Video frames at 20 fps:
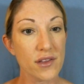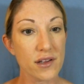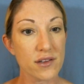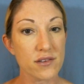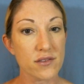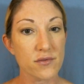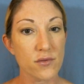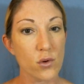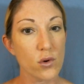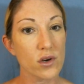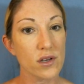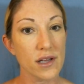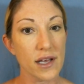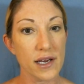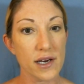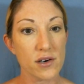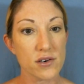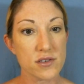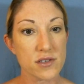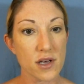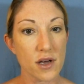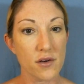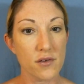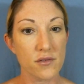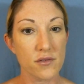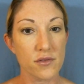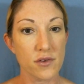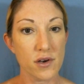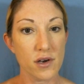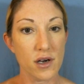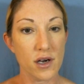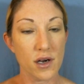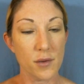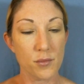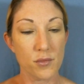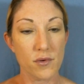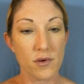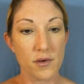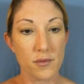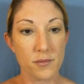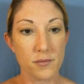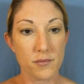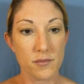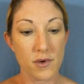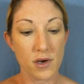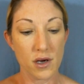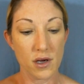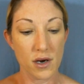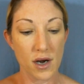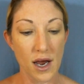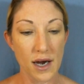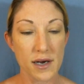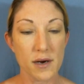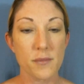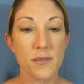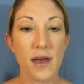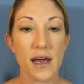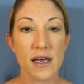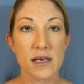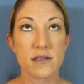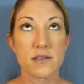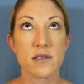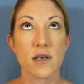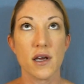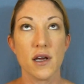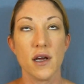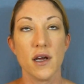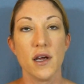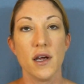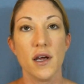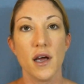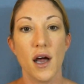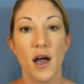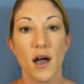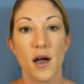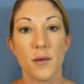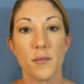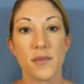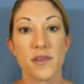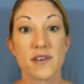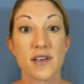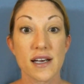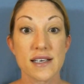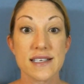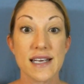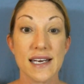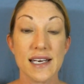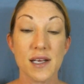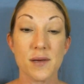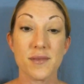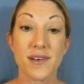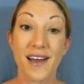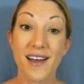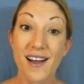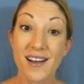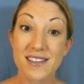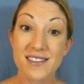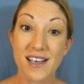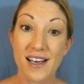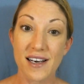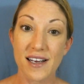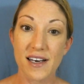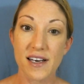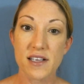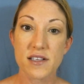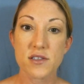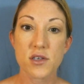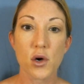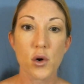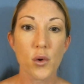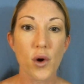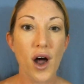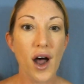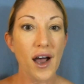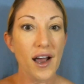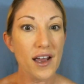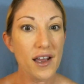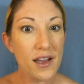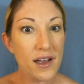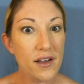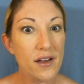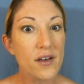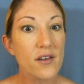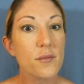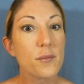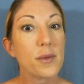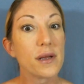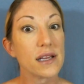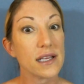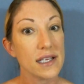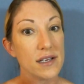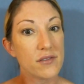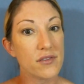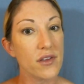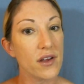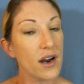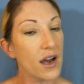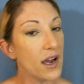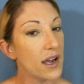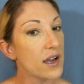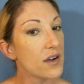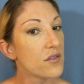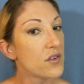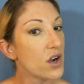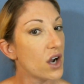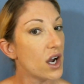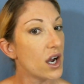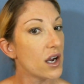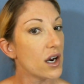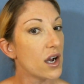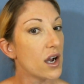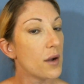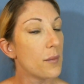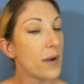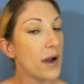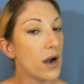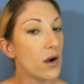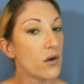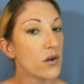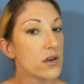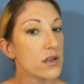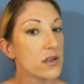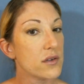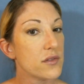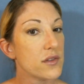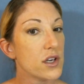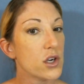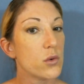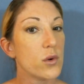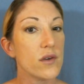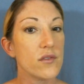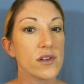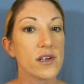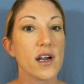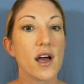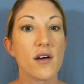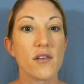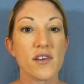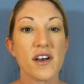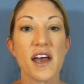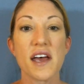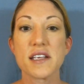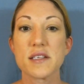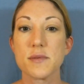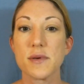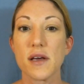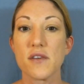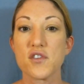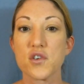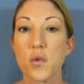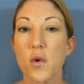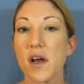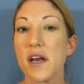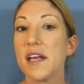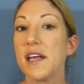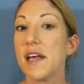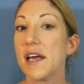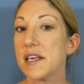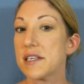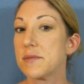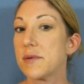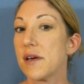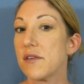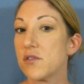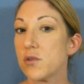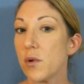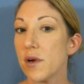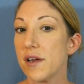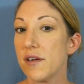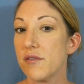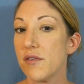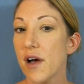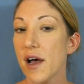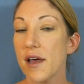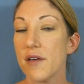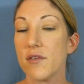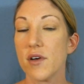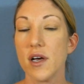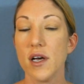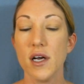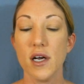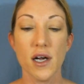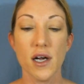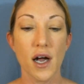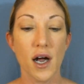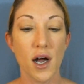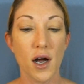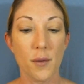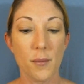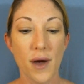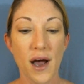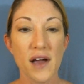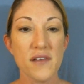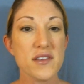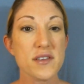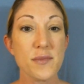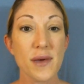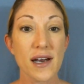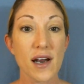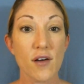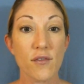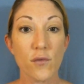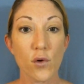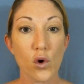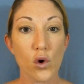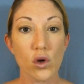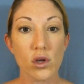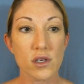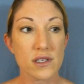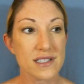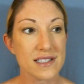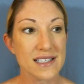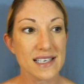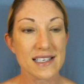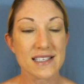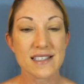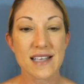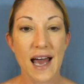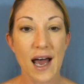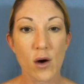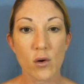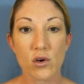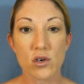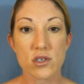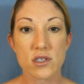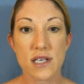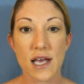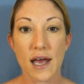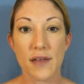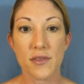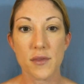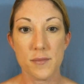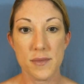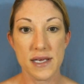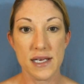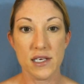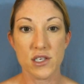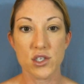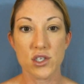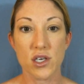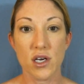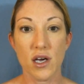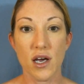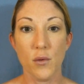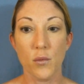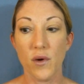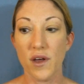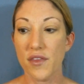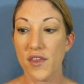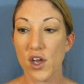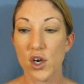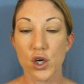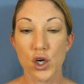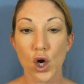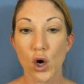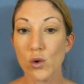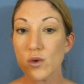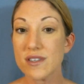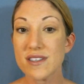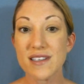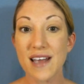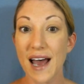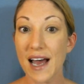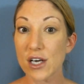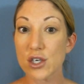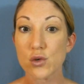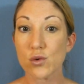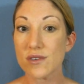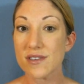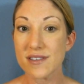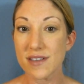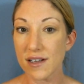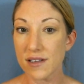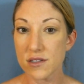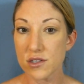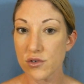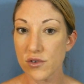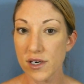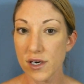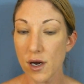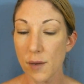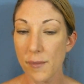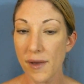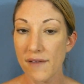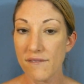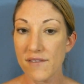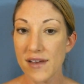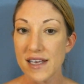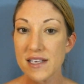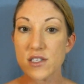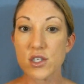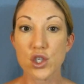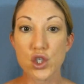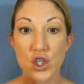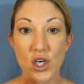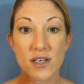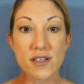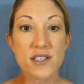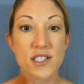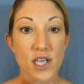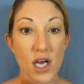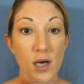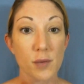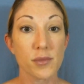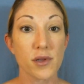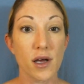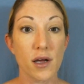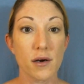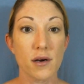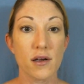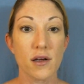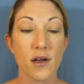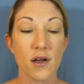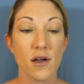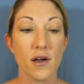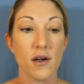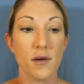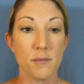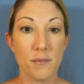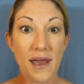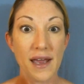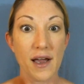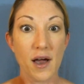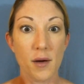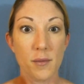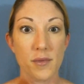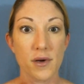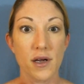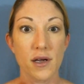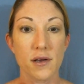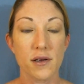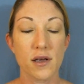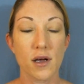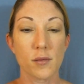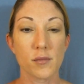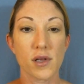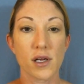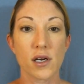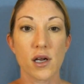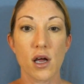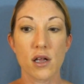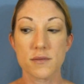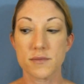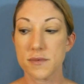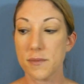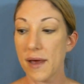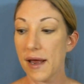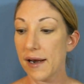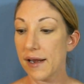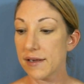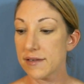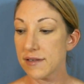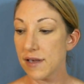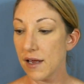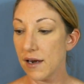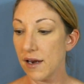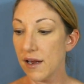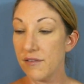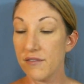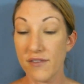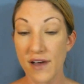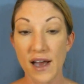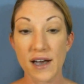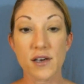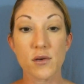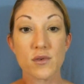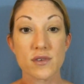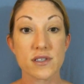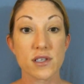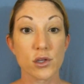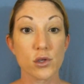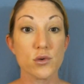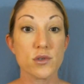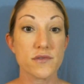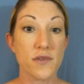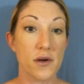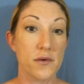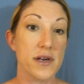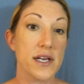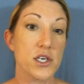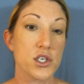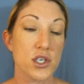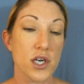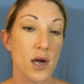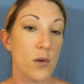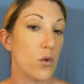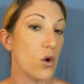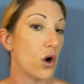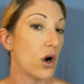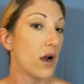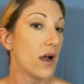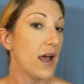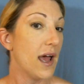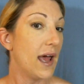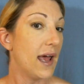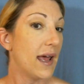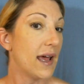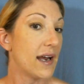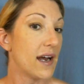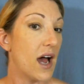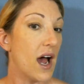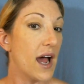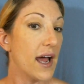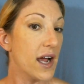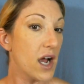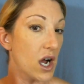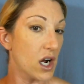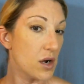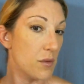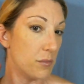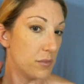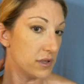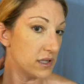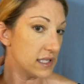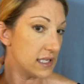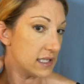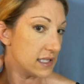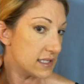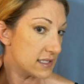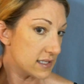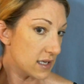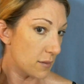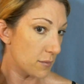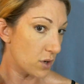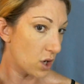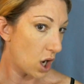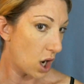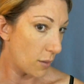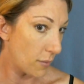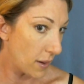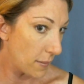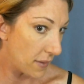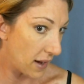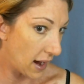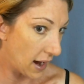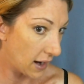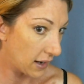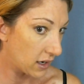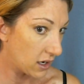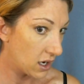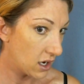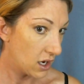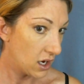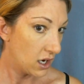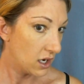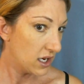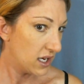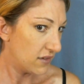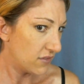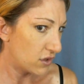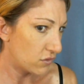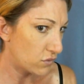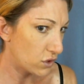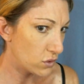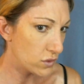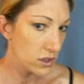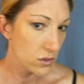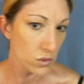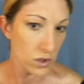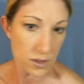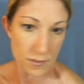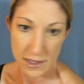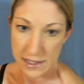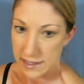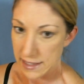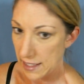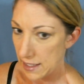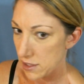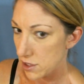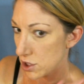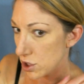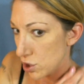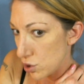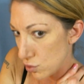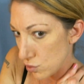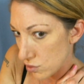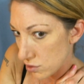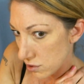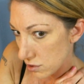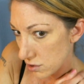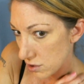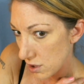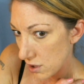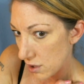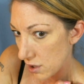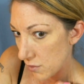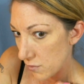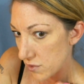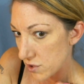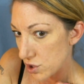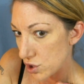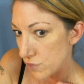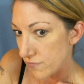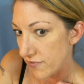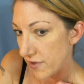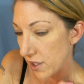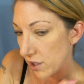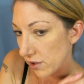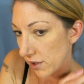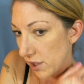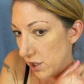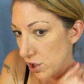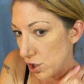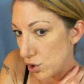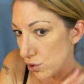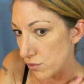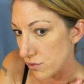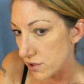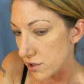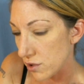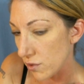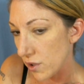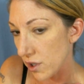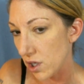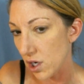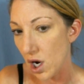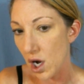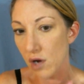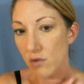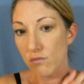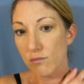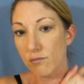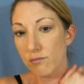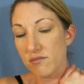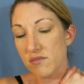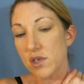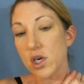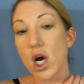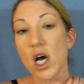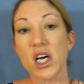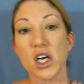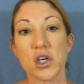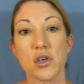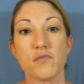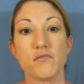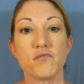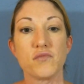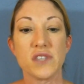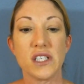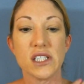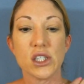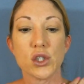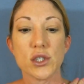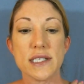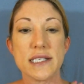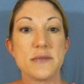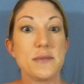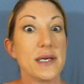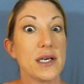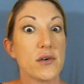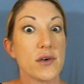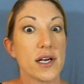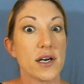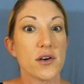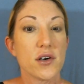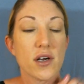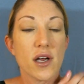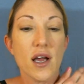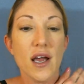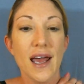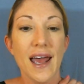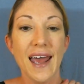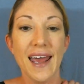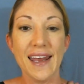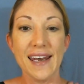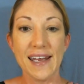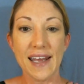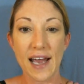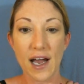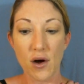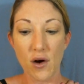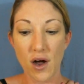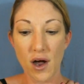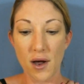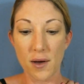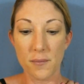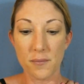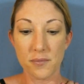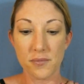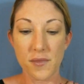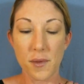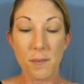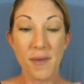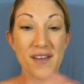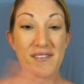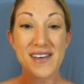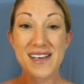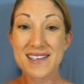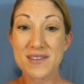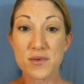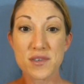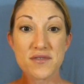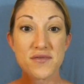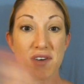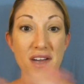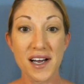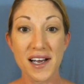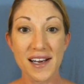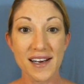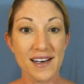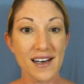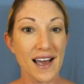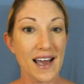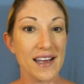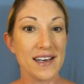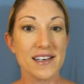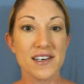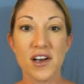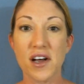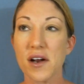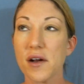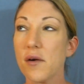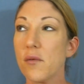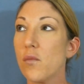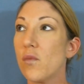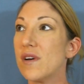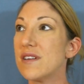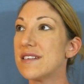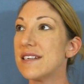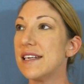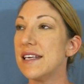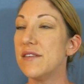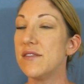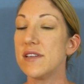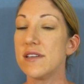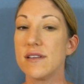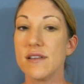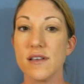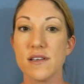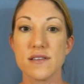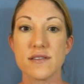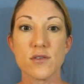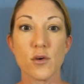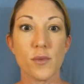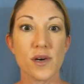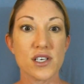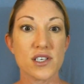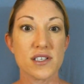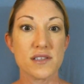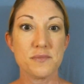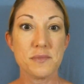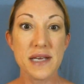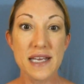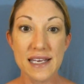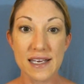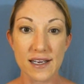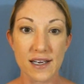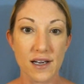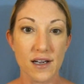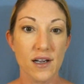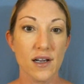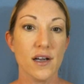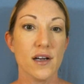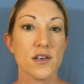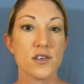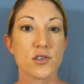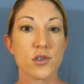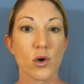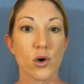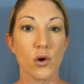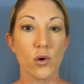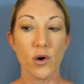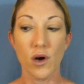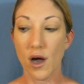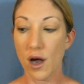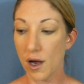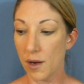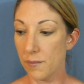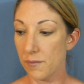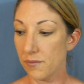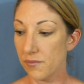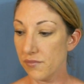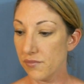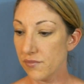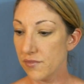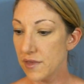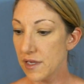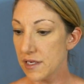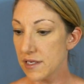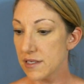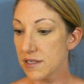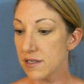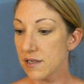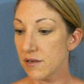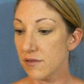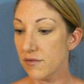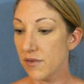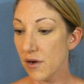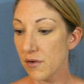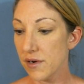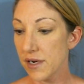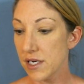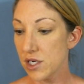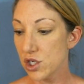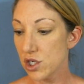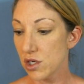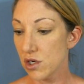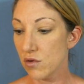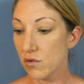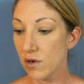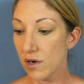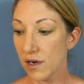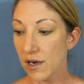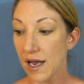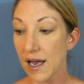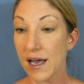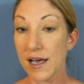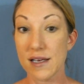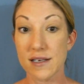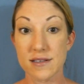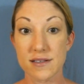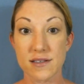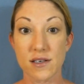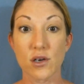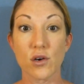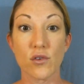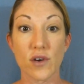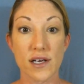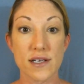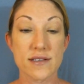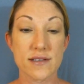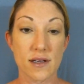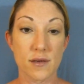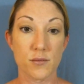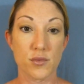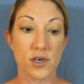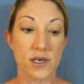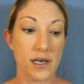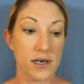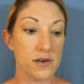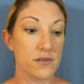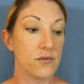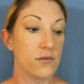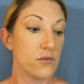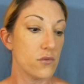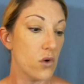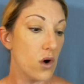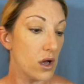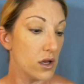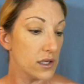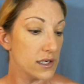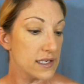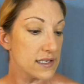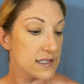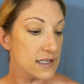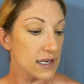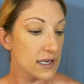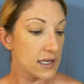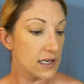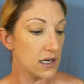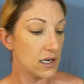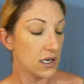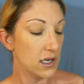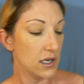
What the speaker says: That's 4 layers of an item that has the titanium dioxide in it. So I believe that I have got about the equivalent of an SPF 20, SPF 25. I've spent a full 6 hours at the beach with no actual sunscreen on my face, just YOUNGBLOOD makeup. YOUNGBLOOD Cosmetics, and in fact it was the loose foundation I wore, and I got completely sunburned on my back, even ruined one of my tattoos. It was fairly new, so it got crispy crittered. Anyhow, my face was fine. Wasn't even so much as pink. So this foundation has great sun protective qualities in it.